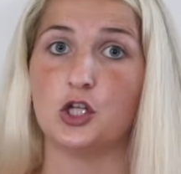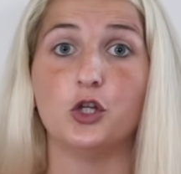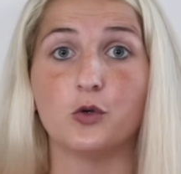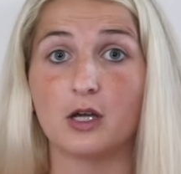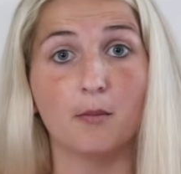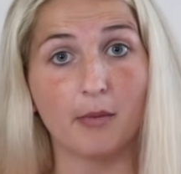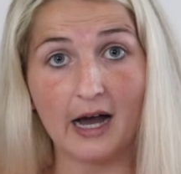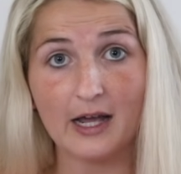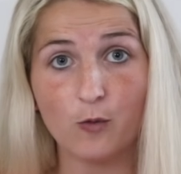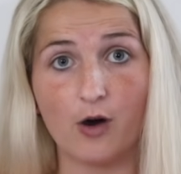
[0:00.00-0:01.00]
You can
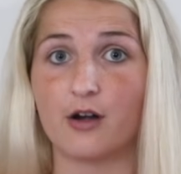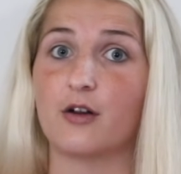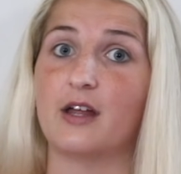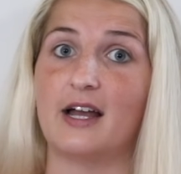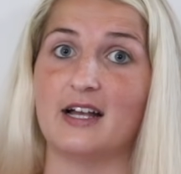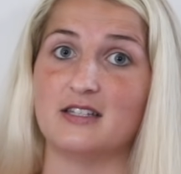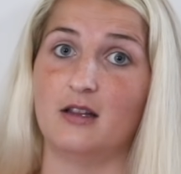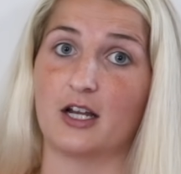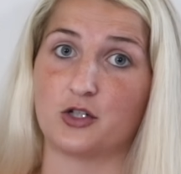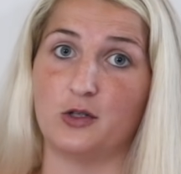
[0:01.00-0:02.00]
buy water that has
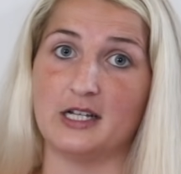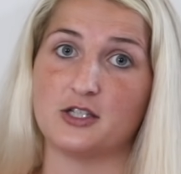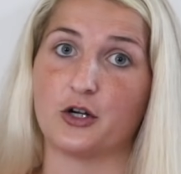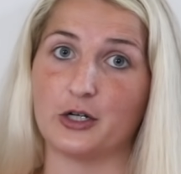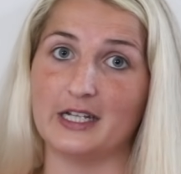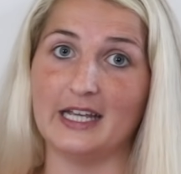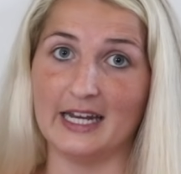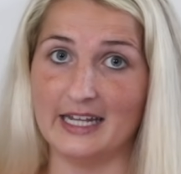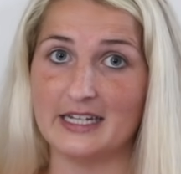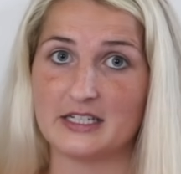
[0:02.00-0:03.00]
electrolytes already
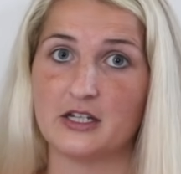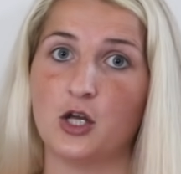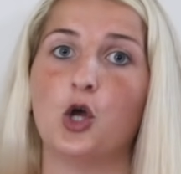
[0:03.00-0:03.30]
in it.